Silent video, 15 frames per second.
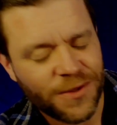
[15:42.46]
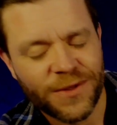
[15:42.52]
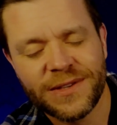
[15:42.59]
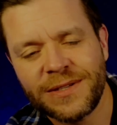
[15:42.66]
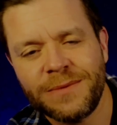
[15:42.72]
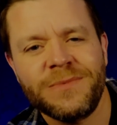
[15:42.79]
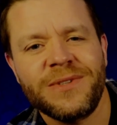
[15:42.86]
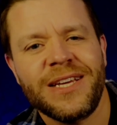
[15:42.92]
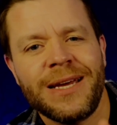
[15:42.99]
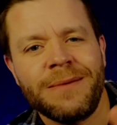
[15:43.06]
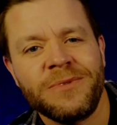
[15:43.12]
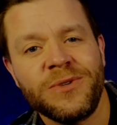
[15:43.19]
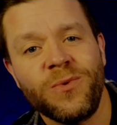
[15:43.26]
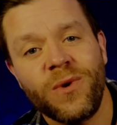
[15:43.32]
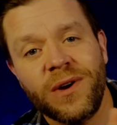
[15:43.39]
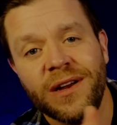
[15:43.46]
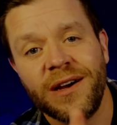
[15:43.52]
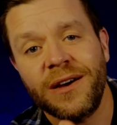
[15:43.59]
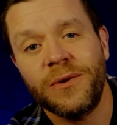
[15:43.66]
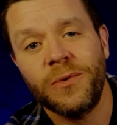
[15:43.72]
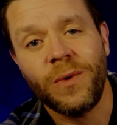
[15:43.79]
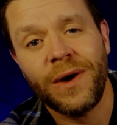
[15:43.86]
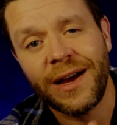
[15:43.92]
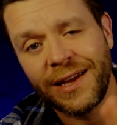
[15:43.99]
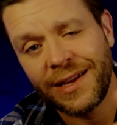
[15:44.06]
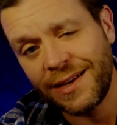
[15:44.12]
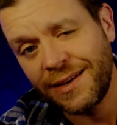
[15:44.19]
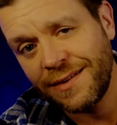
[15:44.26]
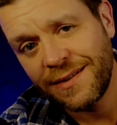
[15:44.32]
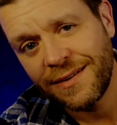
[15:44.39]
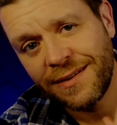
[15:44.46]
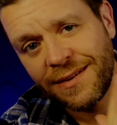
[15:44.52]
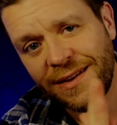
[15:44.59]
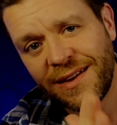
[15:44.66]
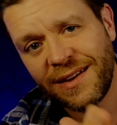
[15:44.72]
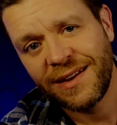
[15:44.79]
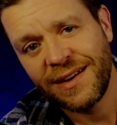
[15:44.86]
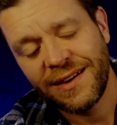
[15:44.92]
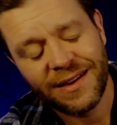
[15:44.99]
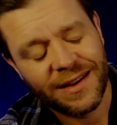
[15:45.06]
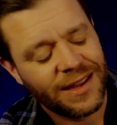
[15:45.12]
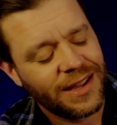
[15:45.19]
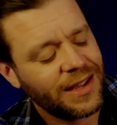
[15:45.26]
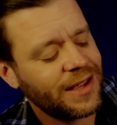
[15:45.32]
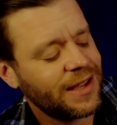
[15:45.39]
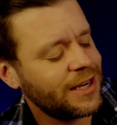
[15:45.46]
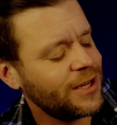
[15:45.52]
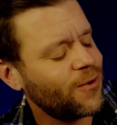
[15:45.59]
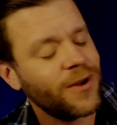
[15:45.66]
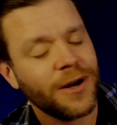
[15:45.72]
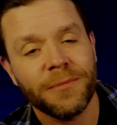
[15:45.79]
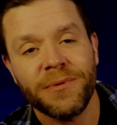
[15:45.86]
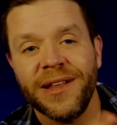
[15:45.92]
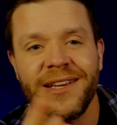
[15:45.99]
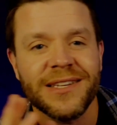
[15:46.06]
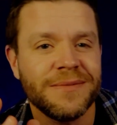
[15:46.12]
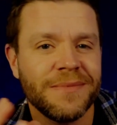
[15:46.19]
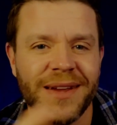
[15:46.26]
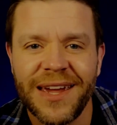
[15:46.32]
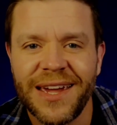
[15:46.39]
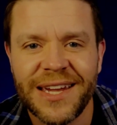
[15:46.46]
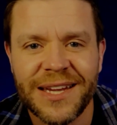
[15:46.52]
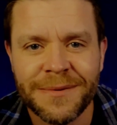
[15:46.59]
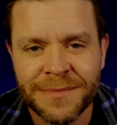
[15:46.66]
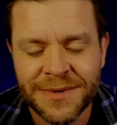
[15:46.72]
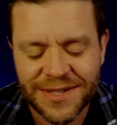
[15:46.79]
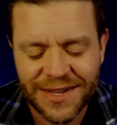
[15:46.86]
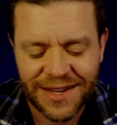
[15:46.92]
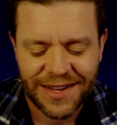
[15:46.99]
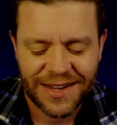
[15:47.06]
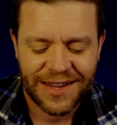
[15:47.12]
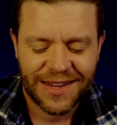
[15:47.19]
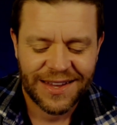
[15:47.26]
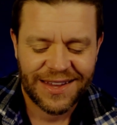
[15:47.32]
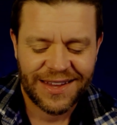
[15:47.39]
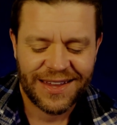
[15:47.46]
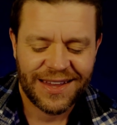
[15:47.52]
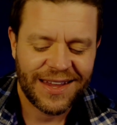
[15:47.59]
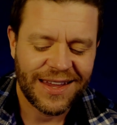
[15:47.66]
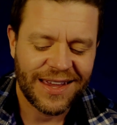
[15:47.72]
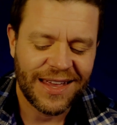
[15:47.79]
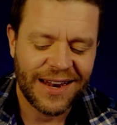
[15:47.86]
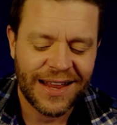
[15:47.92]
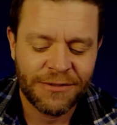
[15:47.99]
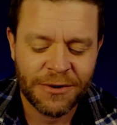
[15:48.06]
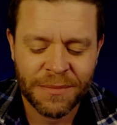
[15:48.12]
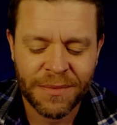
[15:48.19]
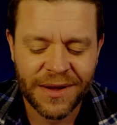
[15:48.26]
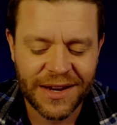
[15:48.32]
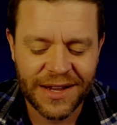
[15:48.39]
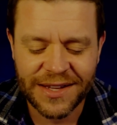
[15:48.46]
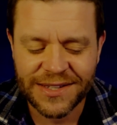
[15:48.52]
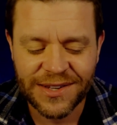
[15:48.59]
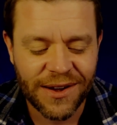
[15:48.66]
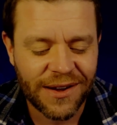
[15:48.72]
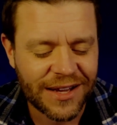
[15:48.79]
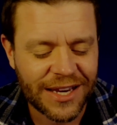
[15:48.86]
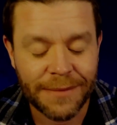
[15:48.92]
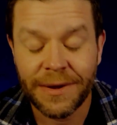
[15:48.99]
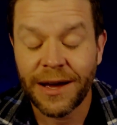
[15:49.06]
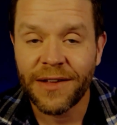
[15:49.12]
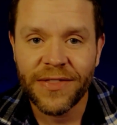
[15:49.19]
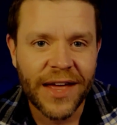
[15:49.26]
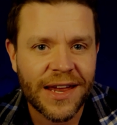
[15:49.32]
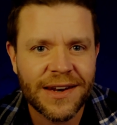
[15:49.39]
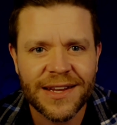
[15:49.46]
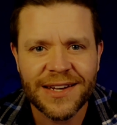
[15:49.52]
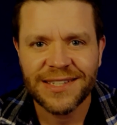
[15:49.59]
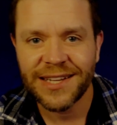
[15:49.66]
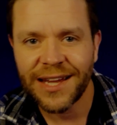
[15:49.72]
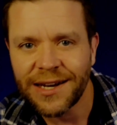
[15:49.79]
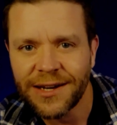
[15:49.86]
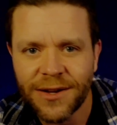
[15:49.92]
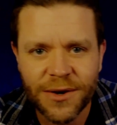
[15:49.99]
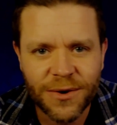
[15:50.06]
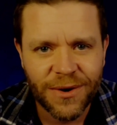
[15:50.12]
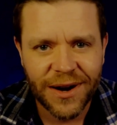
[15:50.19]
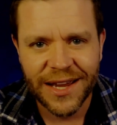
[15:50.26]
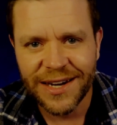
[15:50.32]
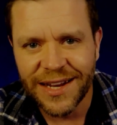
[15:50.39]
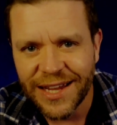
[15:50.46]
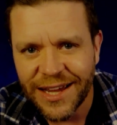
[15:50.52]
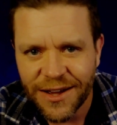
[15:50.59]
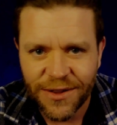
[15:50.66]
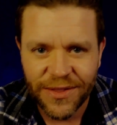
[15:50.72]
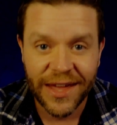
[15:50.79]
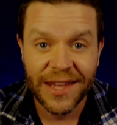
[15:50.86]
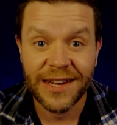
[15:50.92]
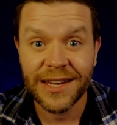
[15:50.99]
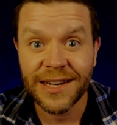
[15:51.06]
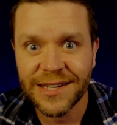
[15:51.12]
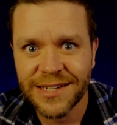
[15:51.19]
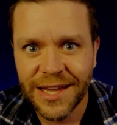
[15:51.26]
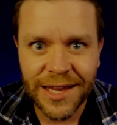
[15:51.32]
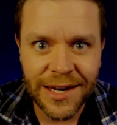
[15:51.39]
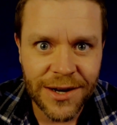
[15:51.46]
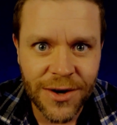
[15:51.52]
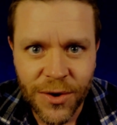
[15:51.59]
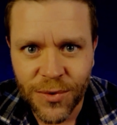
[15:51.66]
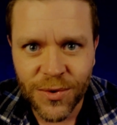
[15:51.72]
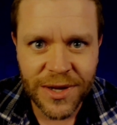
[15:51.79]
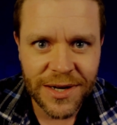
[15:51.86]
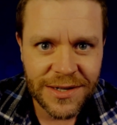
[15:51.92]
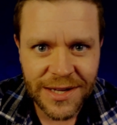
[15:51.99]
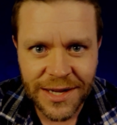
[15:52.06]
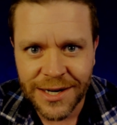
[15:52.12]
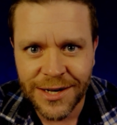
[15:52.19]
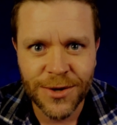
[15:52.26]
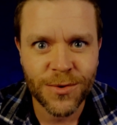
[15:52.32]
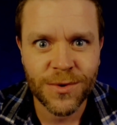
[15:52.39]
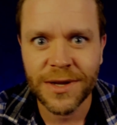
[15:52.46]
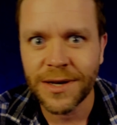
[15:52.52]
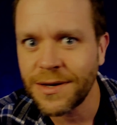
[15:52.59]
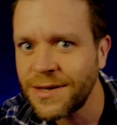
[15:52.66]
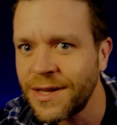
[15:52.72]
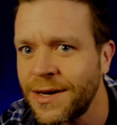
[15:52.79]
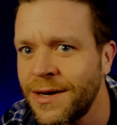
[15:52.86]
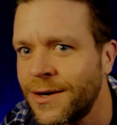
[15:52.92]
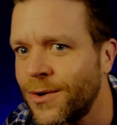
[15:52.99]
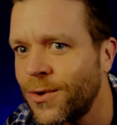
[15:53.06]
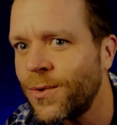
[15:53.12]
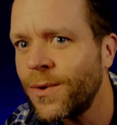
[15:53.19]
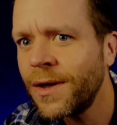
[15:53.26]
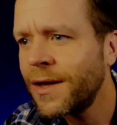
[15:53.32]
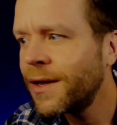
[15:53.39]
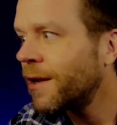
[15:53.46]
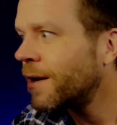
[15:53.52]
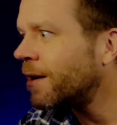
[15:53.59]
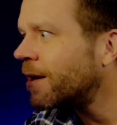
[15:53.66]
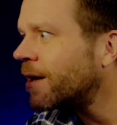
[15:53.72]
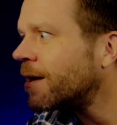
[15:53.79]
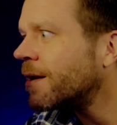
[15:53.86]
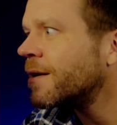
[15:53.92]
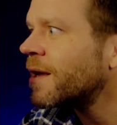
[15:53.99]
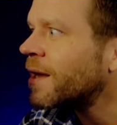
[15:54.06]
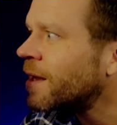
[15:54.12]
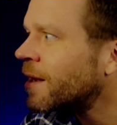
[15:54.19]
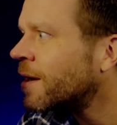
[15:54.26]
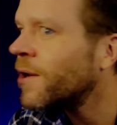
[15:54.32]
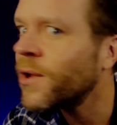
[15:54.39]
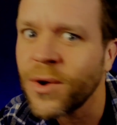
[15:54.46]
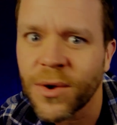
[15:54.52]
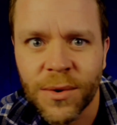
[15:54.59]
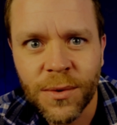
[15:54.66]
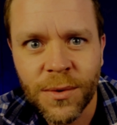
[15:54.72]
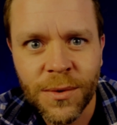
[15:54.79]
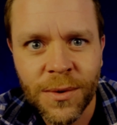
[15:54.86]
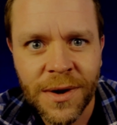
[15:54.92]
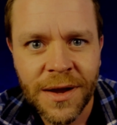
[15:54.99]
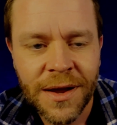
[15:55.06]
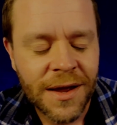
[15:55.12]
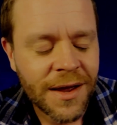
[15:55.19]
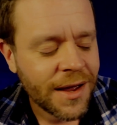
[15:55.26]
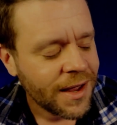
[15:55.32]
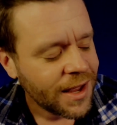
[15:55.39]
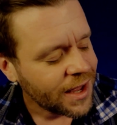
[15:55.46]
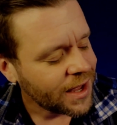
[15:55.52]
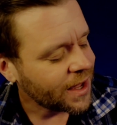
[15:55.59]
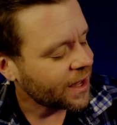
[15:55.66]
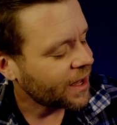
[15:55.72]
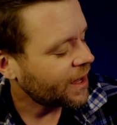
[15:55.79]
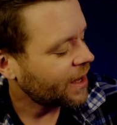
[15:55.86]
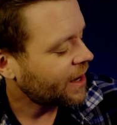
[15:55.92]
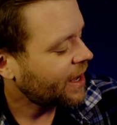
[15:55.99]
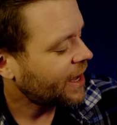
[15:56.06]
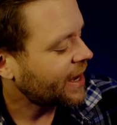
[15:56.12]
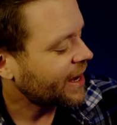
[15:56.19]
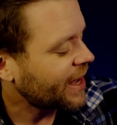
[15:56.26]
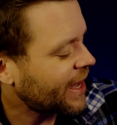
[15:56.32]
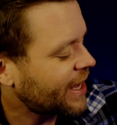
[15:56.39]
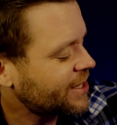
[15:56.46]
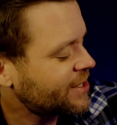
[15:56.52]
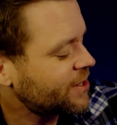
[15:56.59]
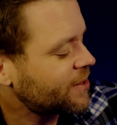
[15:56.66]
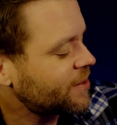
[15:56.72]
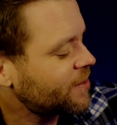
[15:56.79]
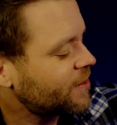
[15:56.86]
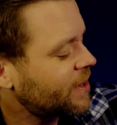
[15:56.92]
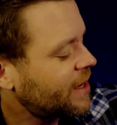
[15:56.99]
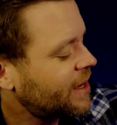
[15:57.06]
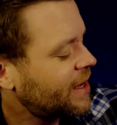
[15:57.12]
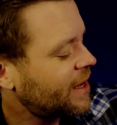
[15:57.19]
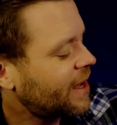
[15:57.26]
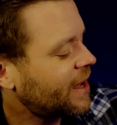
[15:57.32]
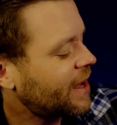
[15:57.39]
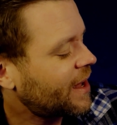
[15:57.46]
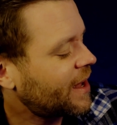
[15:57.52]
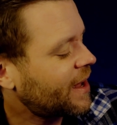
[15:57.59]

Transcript: that sometimes you want to unwind and you want to play some games. And everybody's talking about that Nintendo right now. That Nintendo, Nintendo, Nintendo, Nintendo. And I got you a